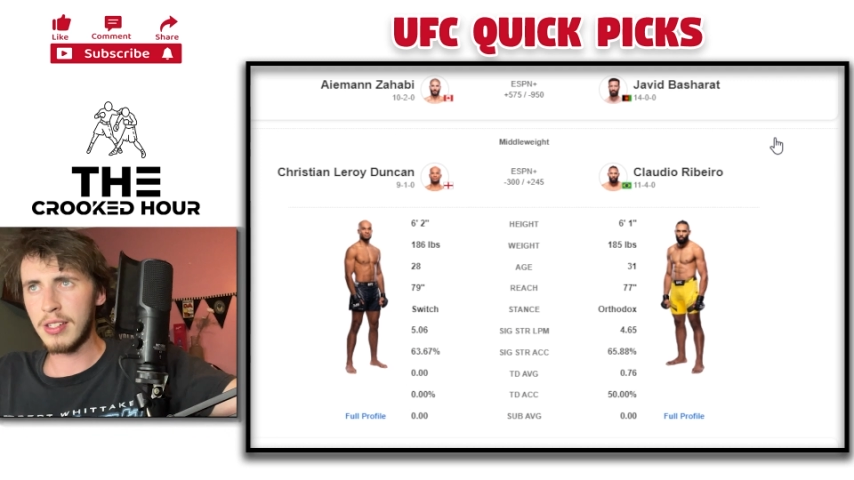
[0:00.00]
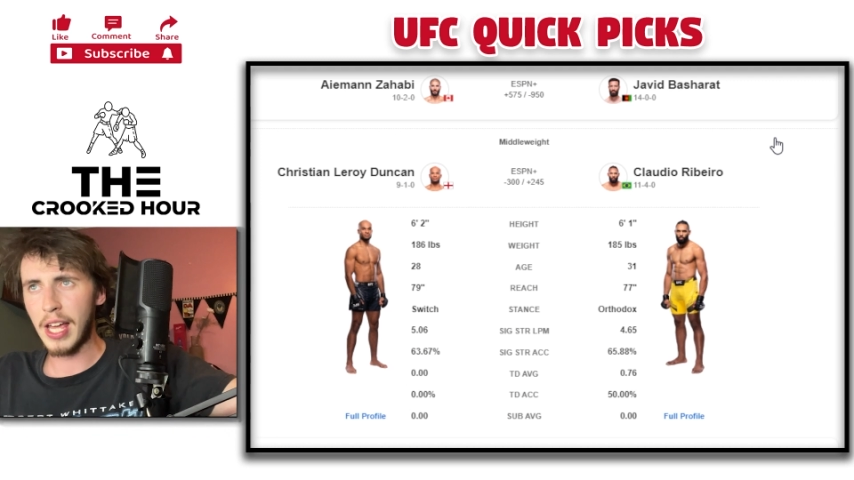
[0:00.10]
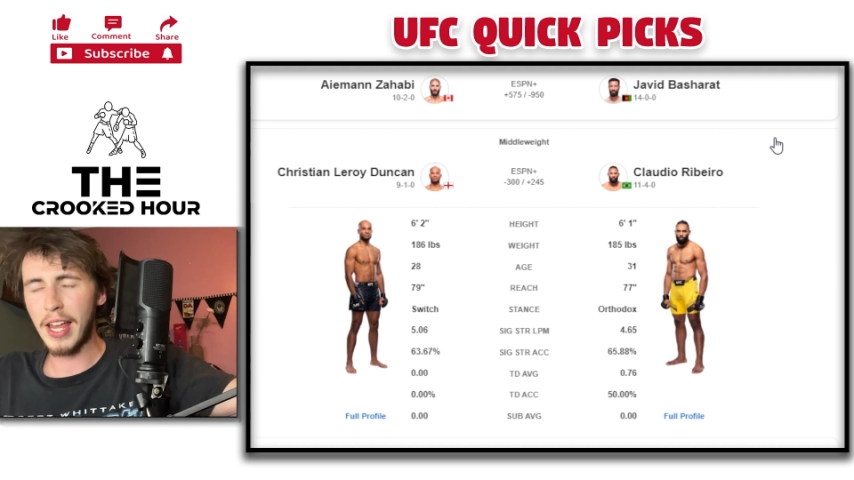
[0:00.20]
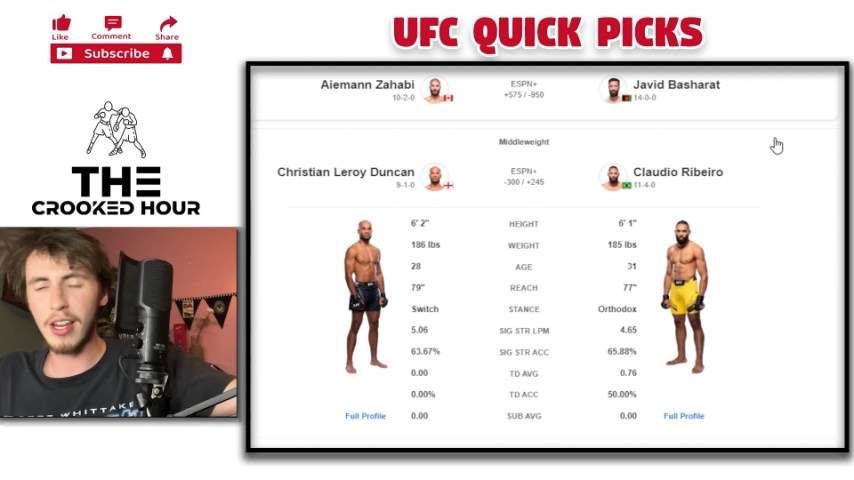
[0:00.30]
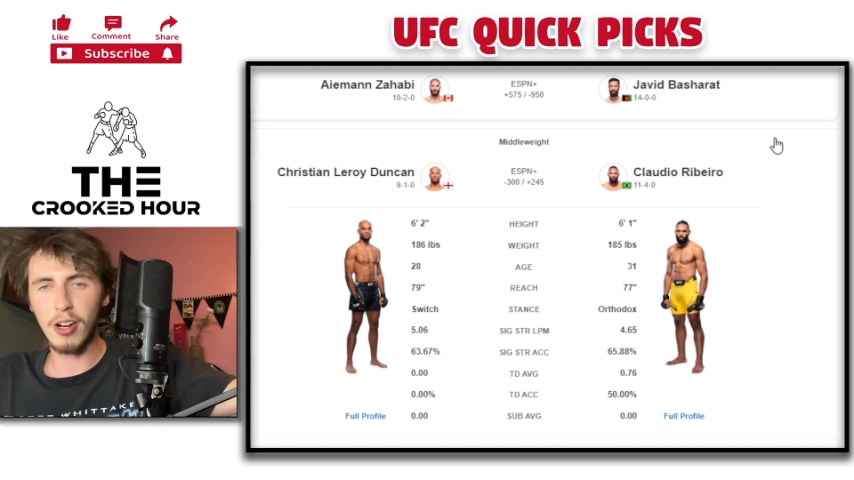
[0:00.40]

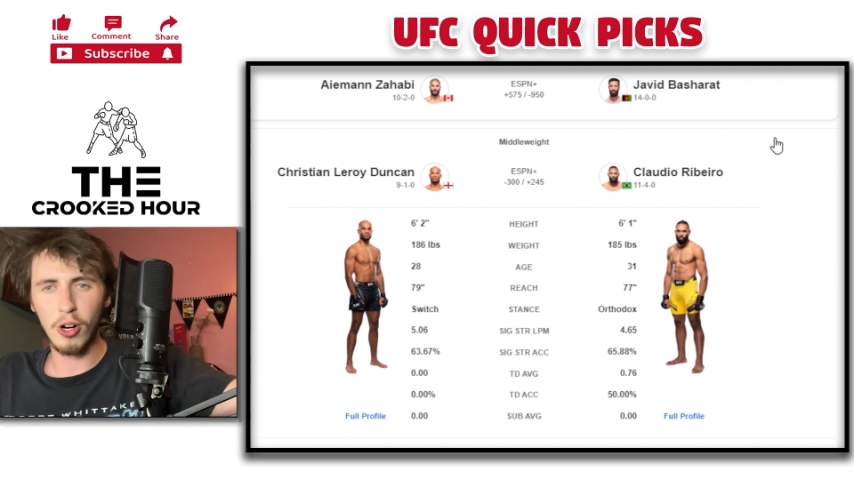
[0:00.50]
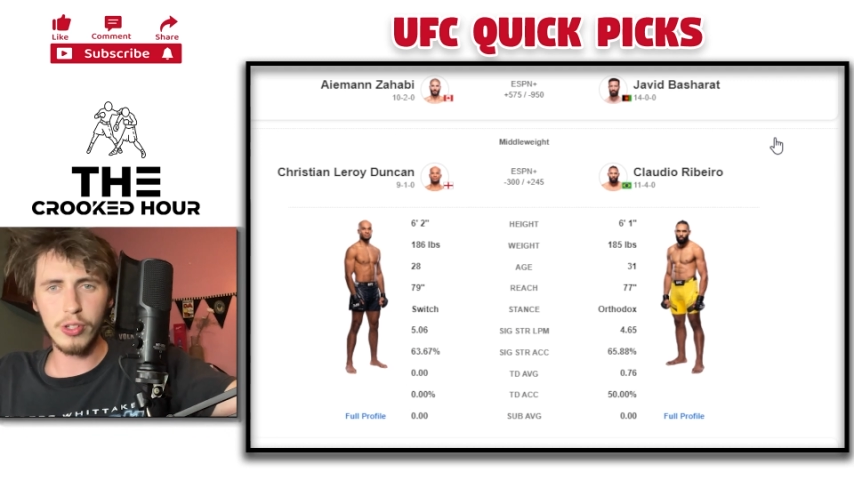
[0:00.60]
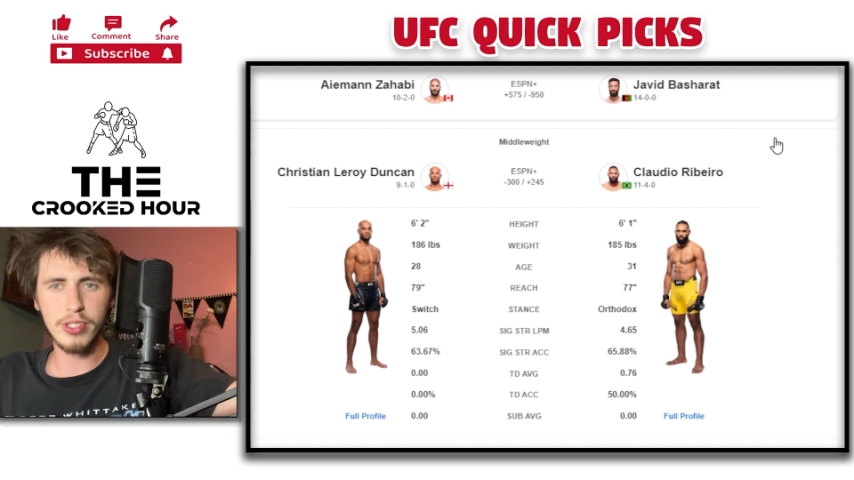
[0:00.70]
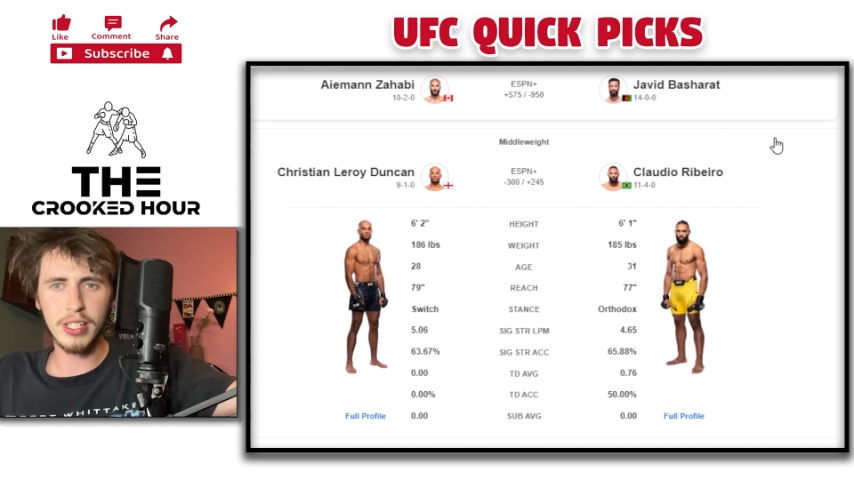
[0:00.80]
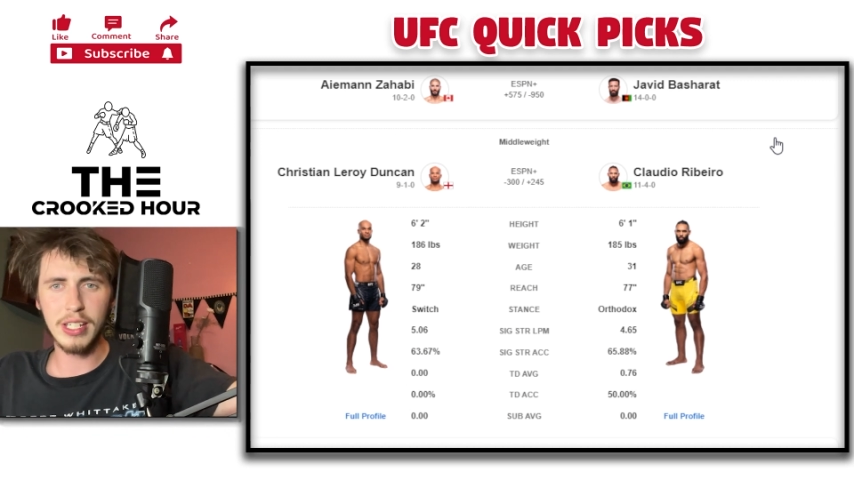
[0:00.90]
taking
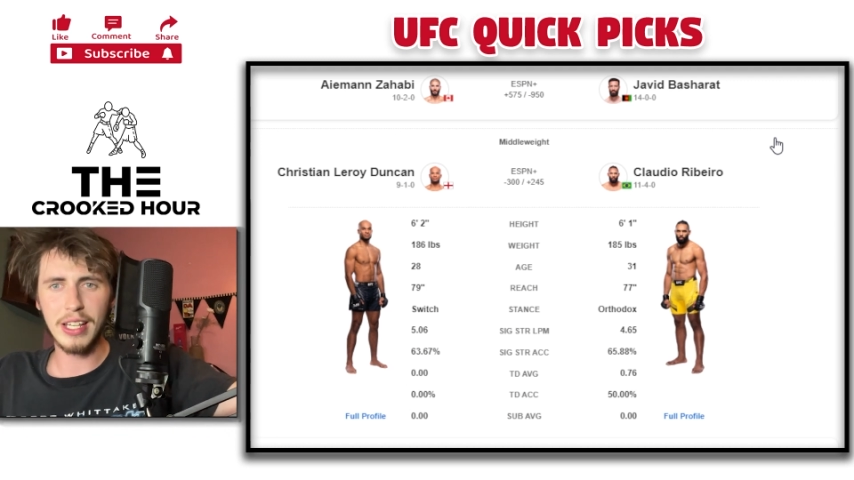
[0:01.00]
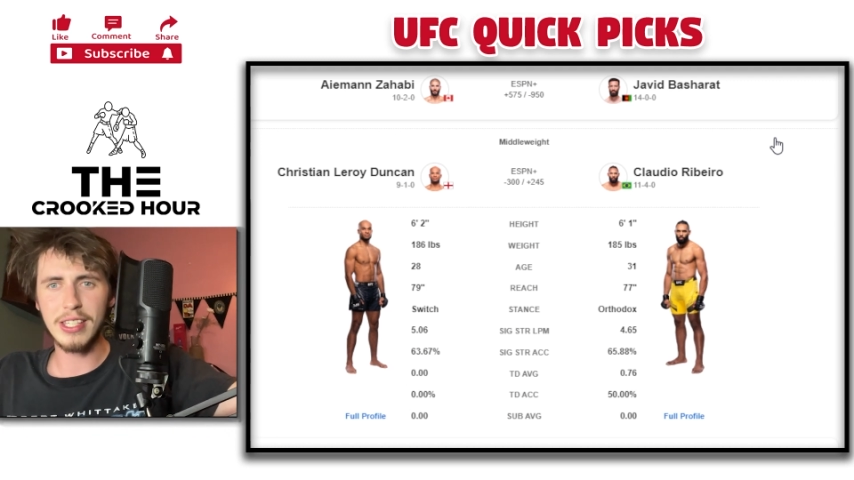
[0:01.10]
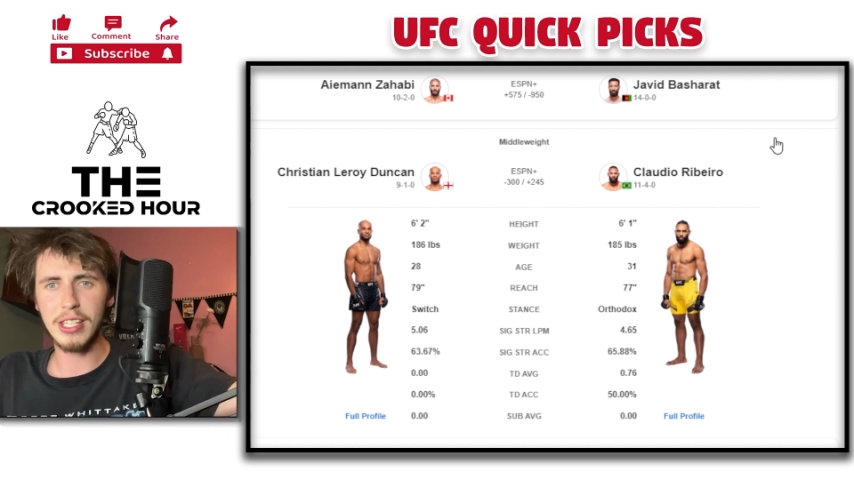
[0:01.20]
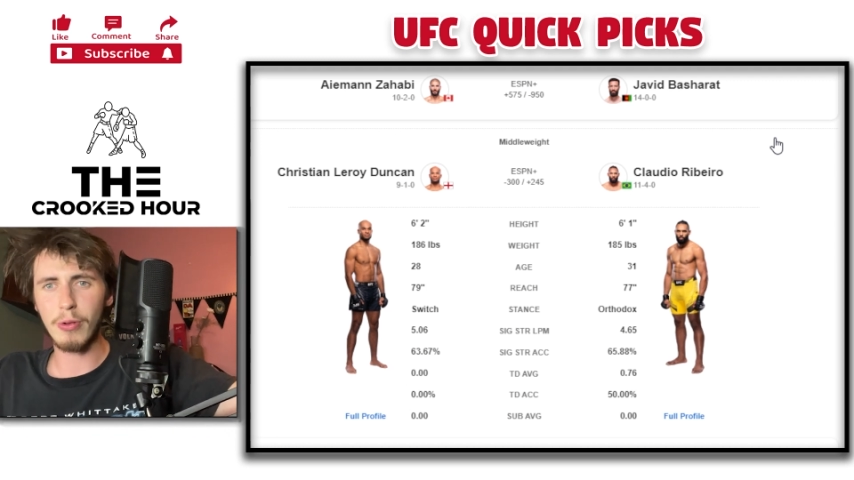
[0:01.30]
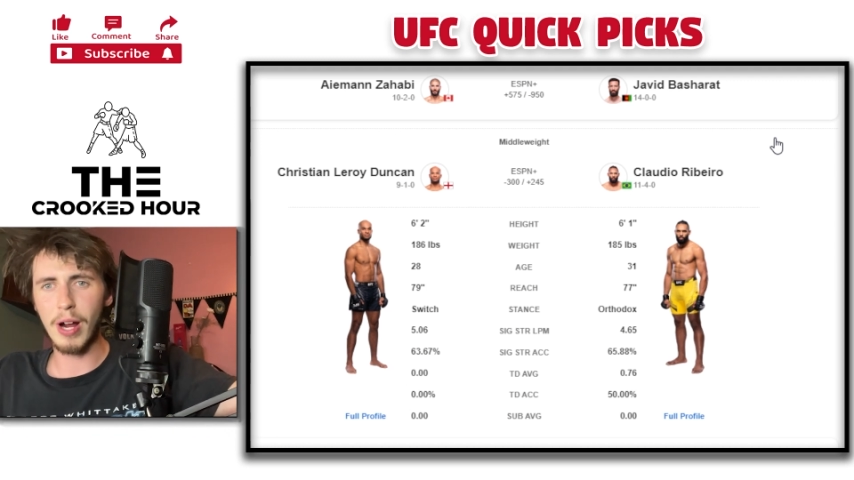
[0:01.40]
odds into
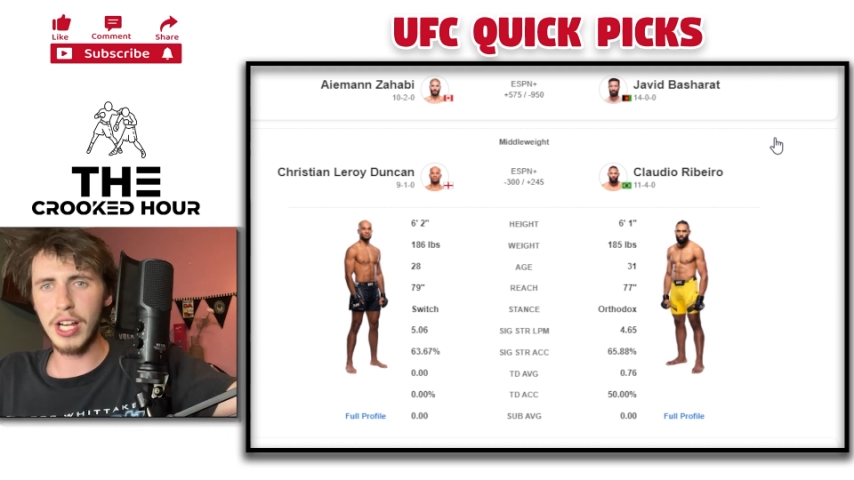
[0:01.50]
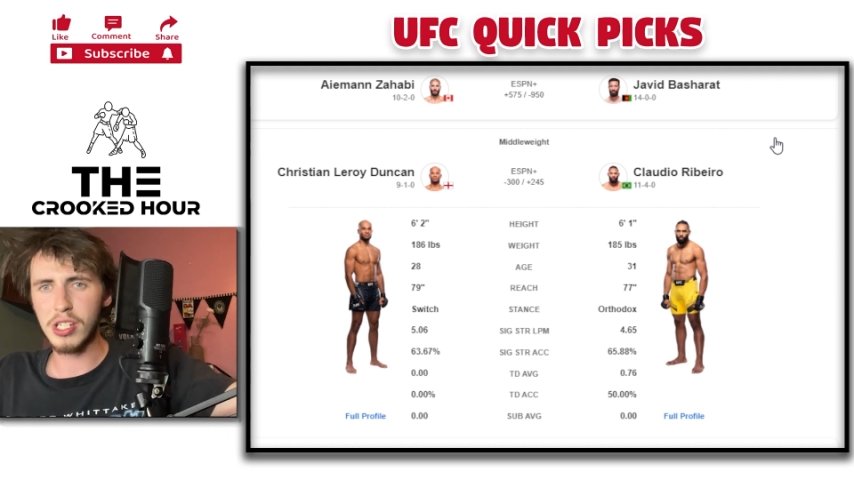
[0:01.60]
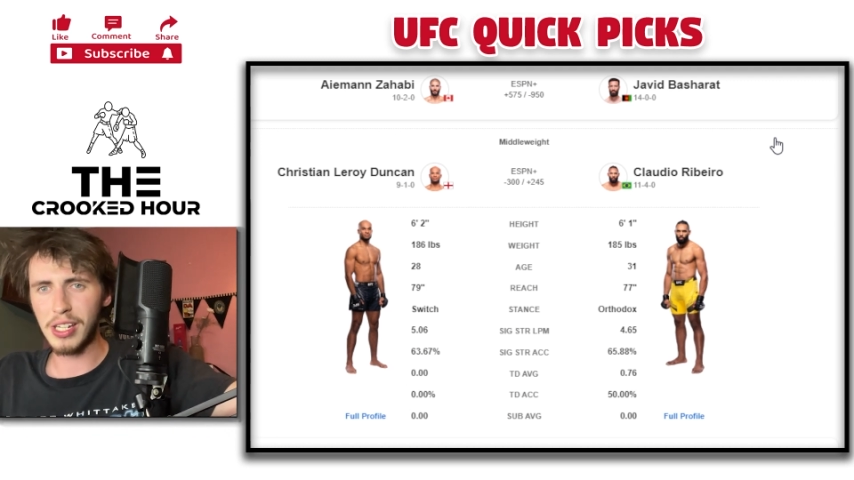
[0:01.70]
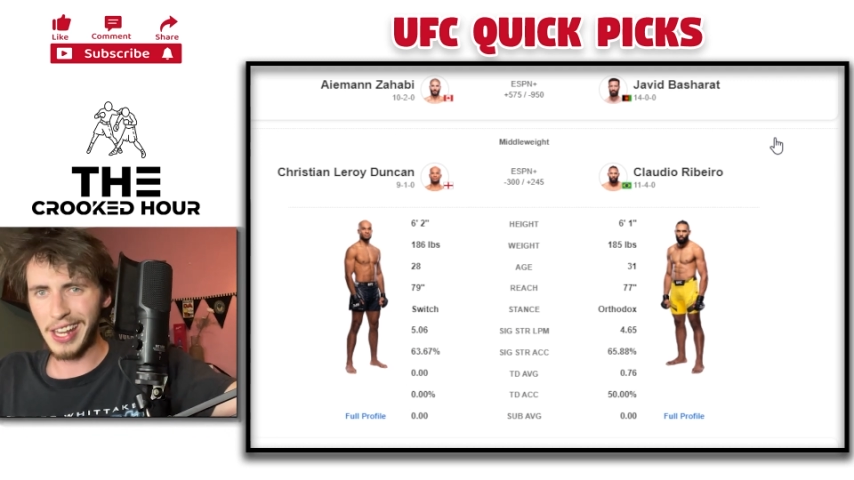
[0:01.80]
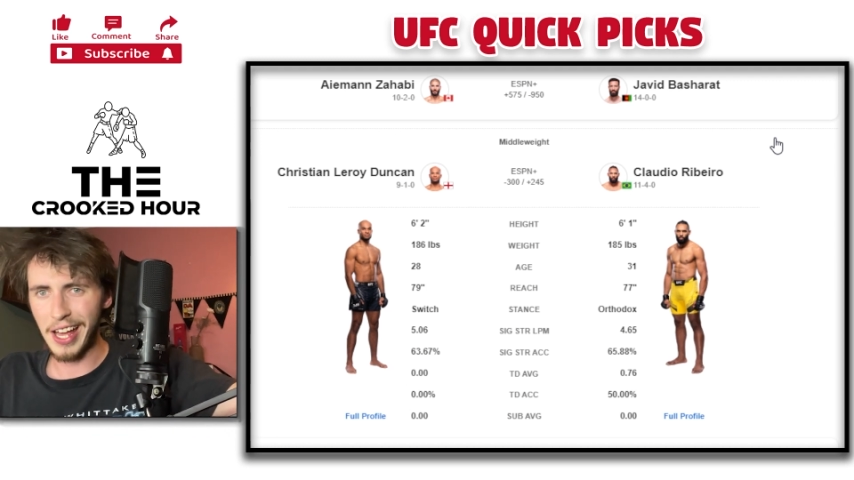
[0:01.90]
consideration and